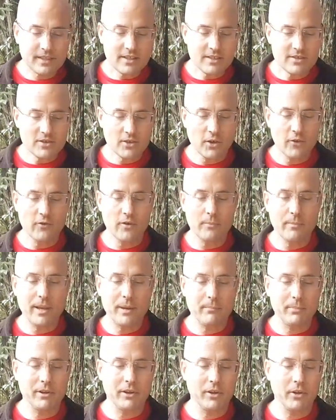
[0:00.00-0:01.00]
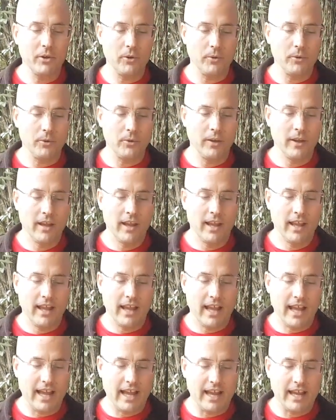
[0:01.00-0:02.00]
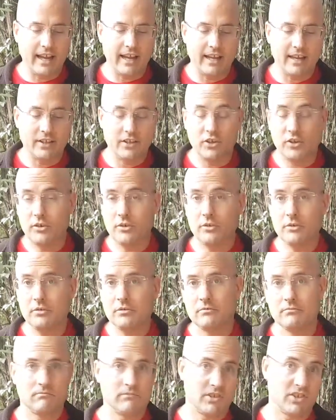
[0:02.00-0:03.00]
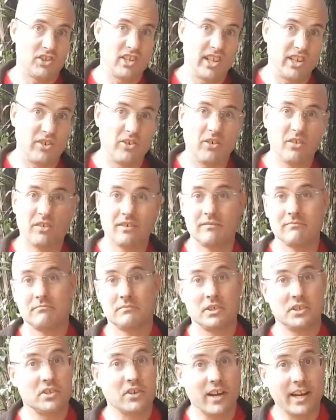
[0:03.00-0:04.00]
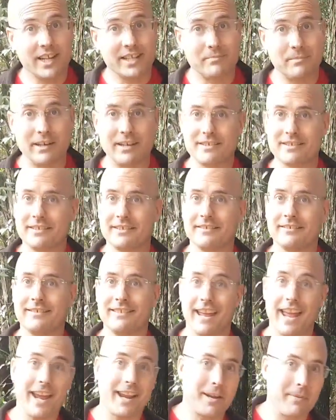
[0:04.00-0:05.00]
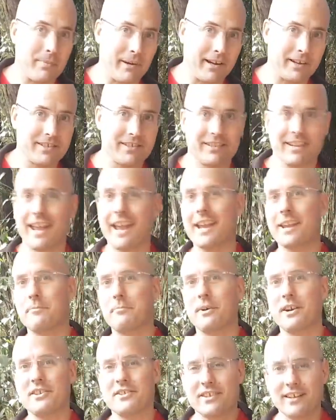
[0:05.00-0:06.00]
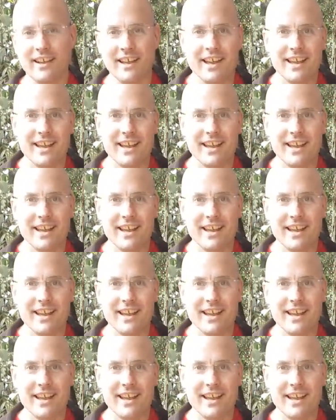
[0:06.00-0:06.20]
So for people who are new to Qigong, to Chinese medicine, to acupuncture, to acupressure,